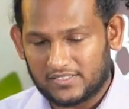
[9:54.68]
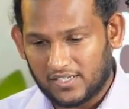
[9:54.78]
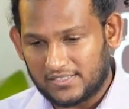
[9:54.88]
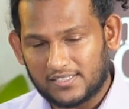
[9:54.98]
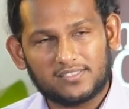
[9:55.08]

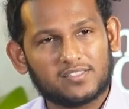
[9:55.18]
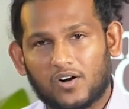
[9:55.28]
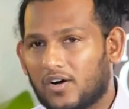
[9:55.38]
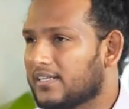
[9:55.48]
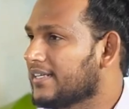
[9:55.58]
not just
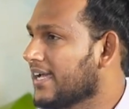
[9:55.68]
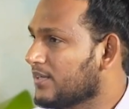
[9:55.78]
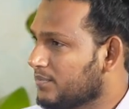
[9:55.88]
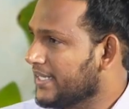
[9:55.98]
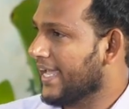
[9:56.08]
call, it
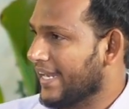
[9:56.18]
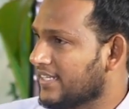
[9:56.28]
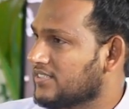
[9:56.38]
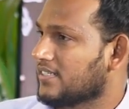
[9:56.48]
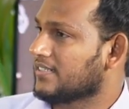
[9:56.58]
can be
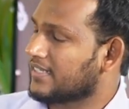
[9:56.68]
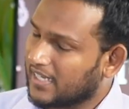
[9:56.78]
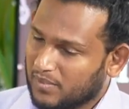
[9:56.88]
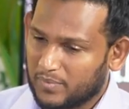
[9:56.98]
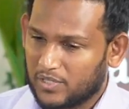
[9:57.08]
any channel. It
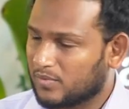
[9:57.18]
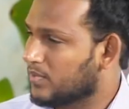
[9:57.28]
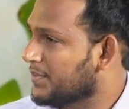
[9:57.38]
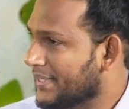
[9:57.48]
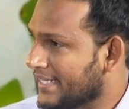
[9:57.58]
can be your
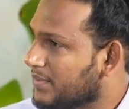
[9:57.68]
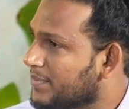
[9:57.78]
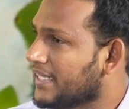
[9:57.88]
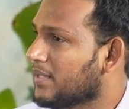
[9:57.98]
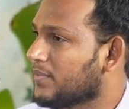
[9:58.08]
mobile app,
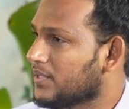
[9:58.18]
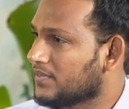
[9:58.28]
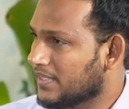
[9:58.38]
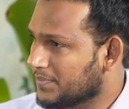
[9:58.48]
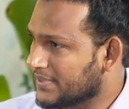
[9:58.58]
it can be
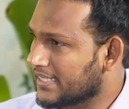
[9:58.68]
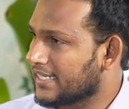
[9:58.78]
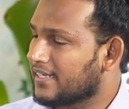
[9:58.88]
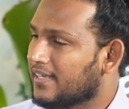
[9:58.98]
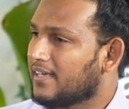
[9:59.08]
your
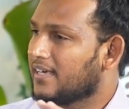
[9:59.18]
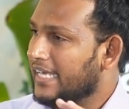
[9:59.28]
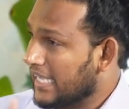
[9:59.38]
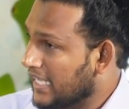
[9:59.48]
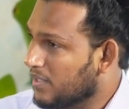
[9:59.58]
website,
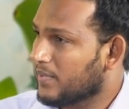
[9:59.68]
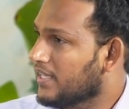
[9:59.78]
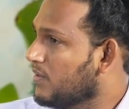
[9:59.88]
email,